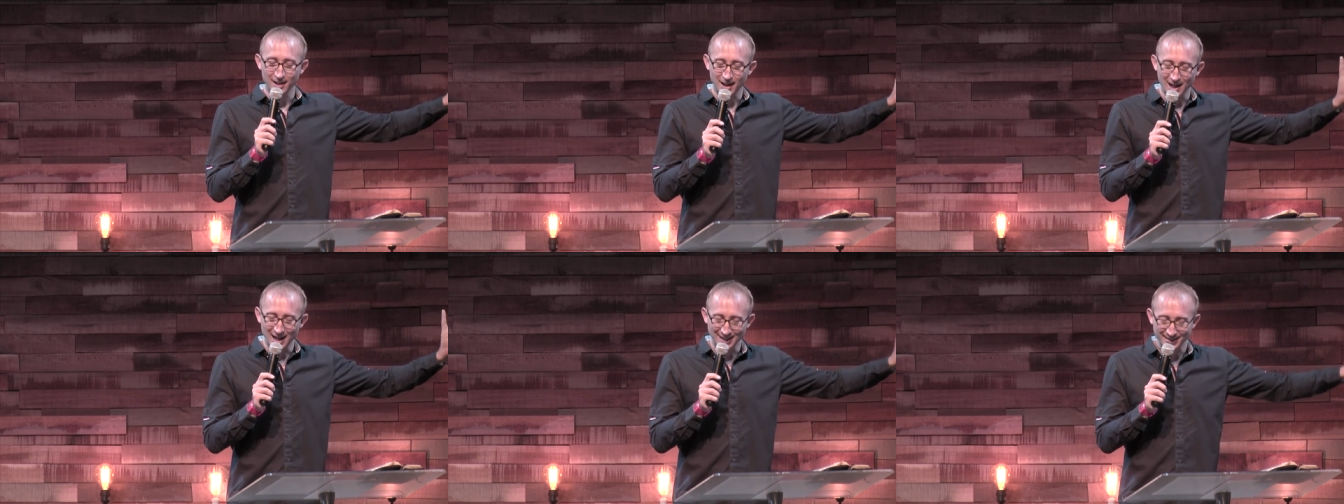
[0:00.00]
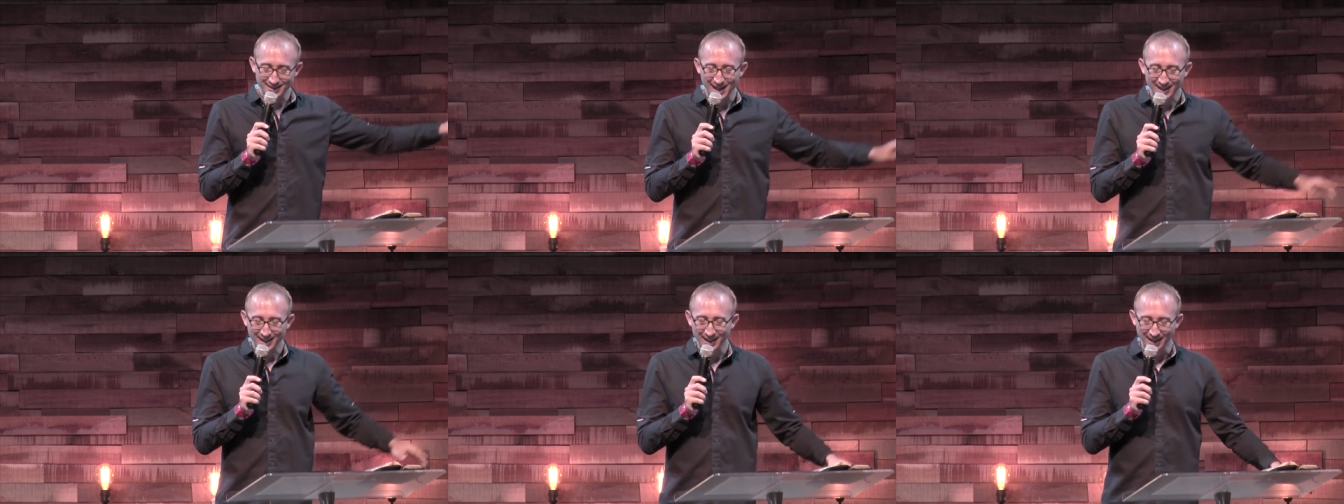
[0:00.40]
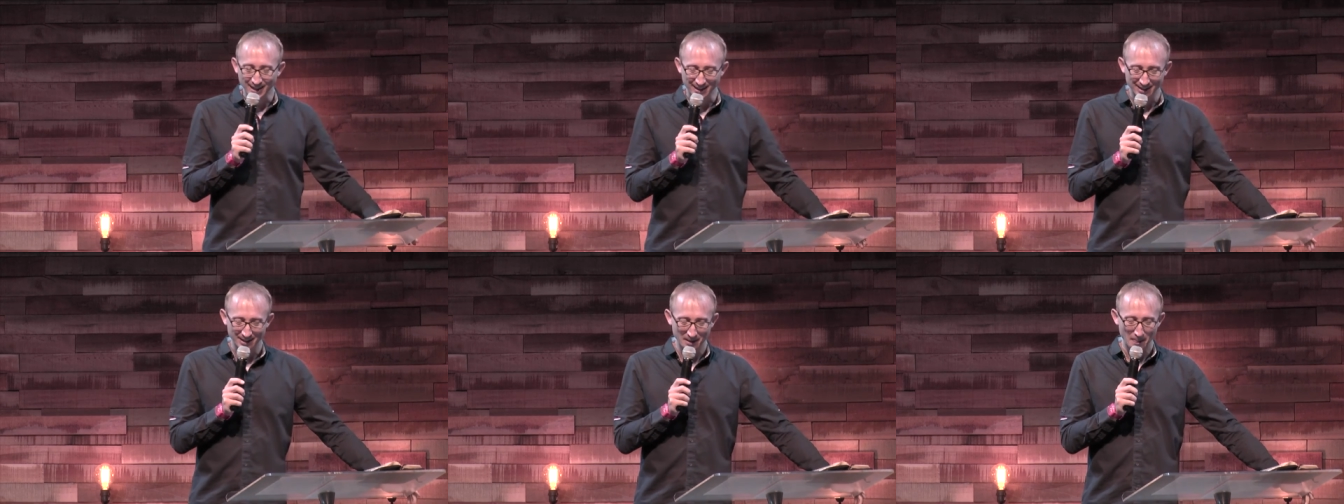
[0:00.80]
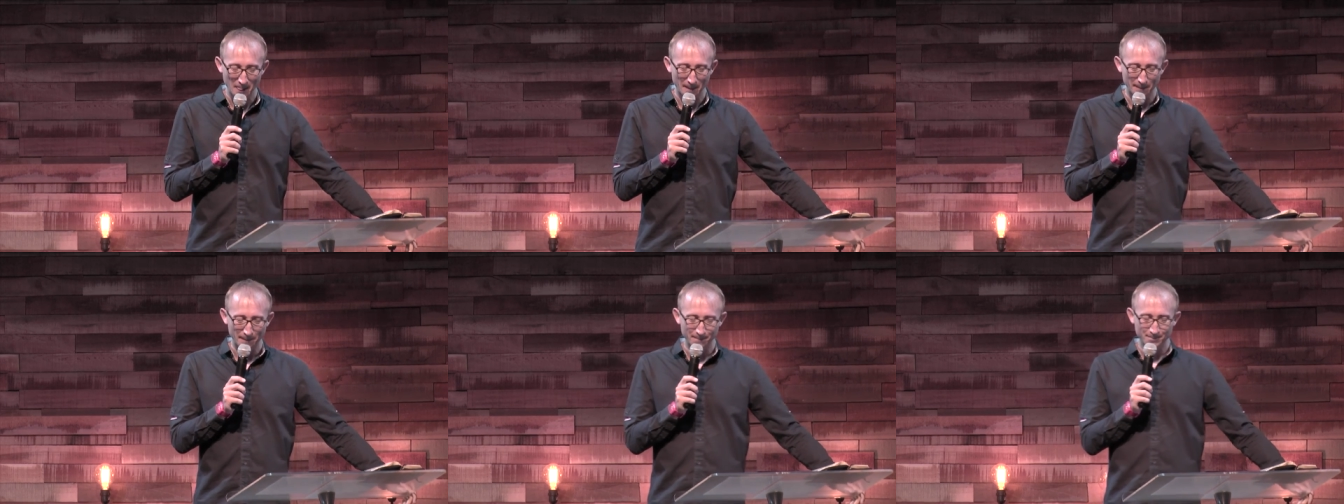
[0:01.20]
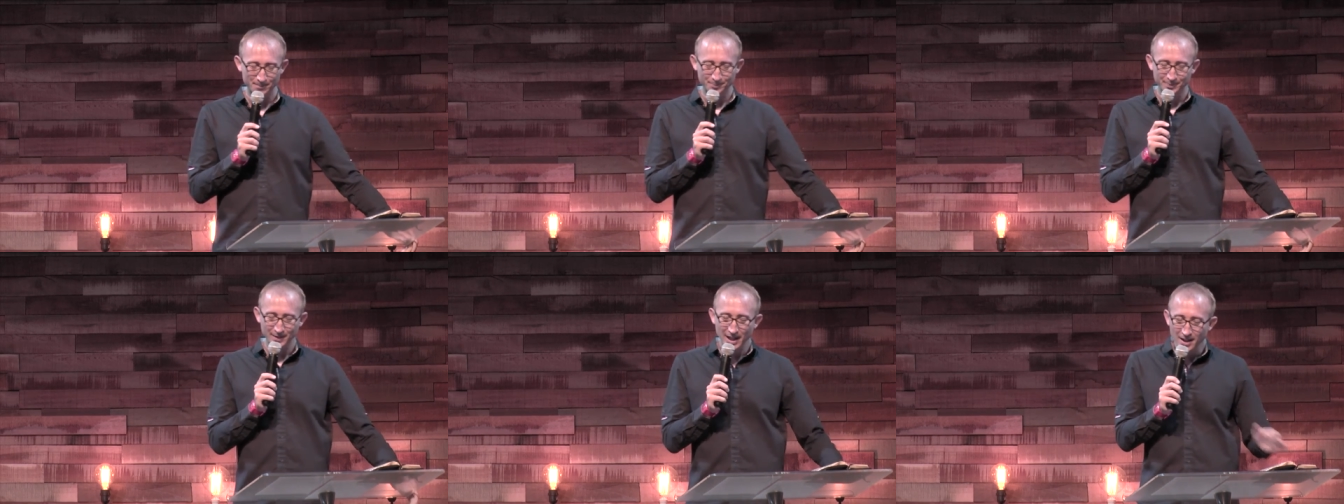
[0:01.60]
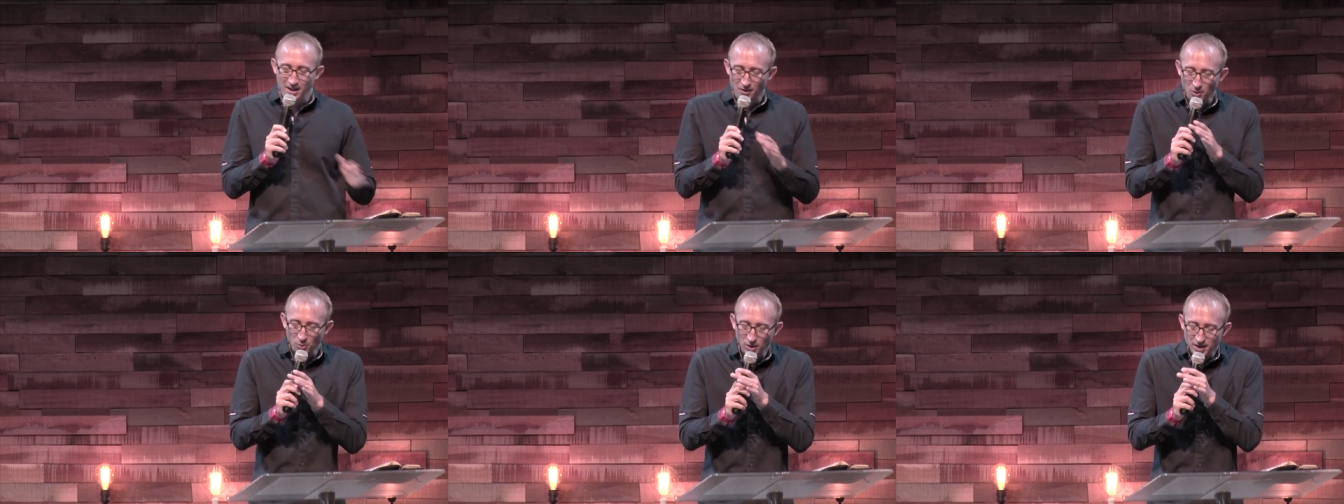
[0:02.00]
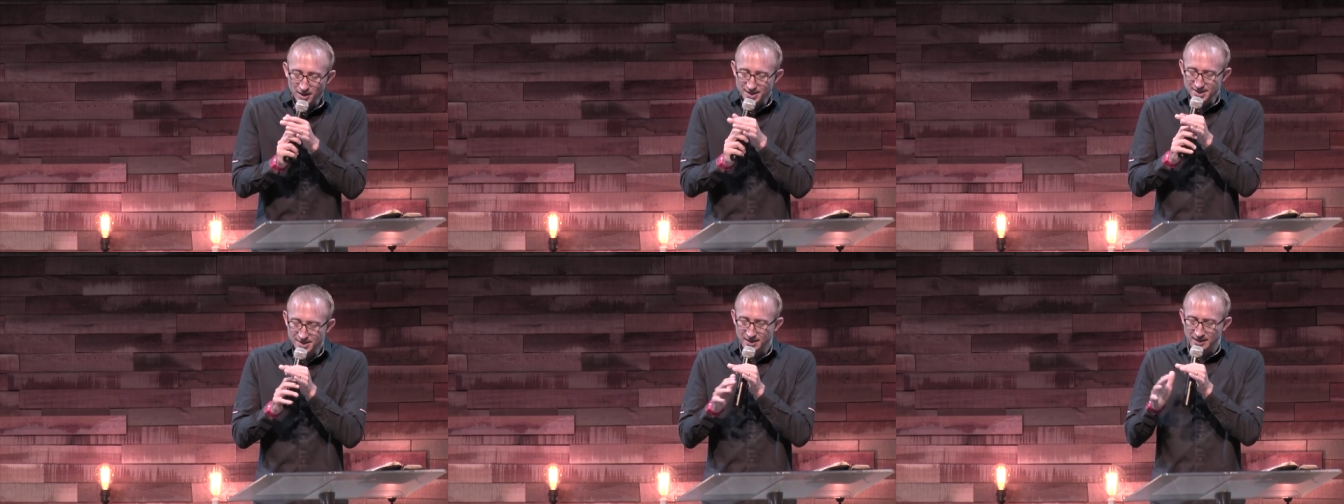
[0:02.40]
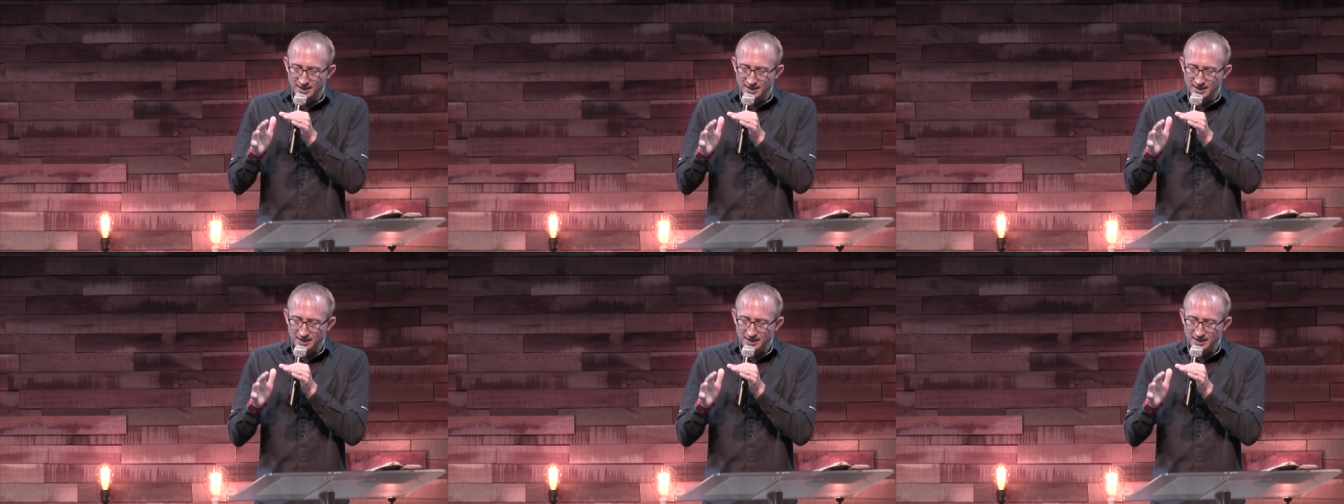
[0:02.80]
as their king. In other words,